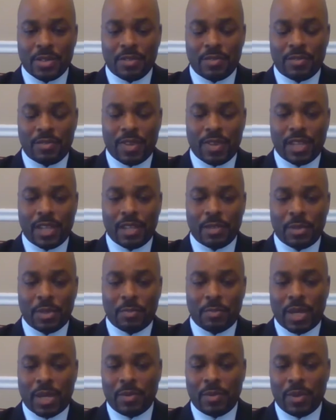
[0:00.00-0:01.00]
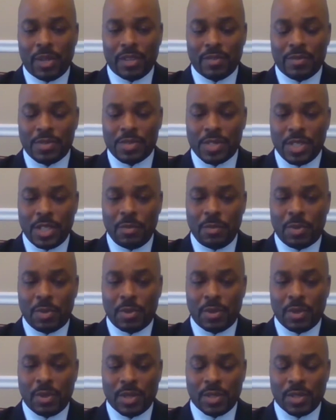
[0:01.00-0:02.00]
that are available by way of
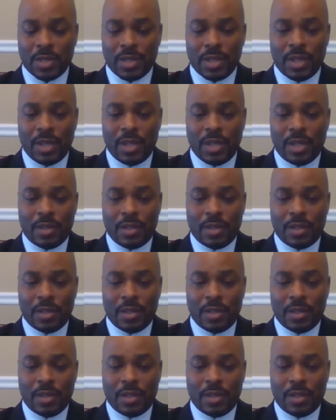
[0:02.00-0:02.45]
Seaport.